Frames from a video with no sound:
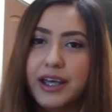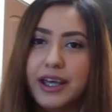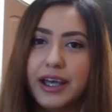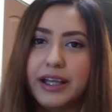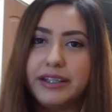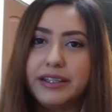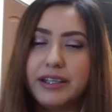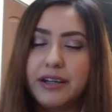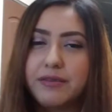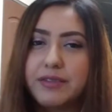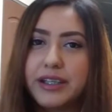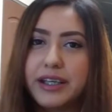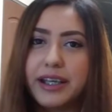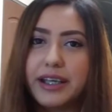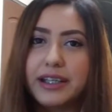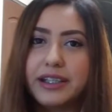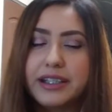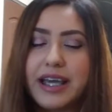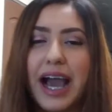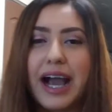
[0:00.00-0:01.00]
Instead of
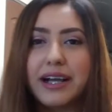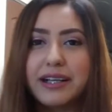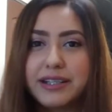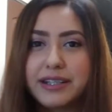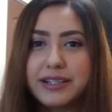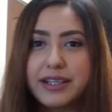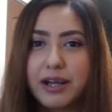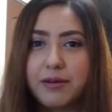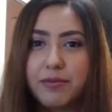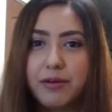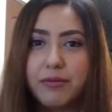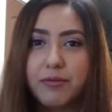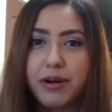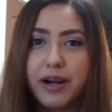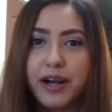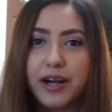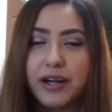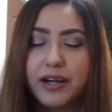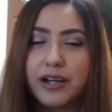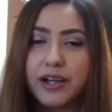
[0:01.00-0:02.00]
taking taxis
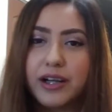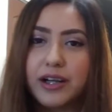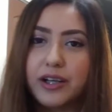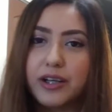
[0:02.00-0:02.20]
everywhere,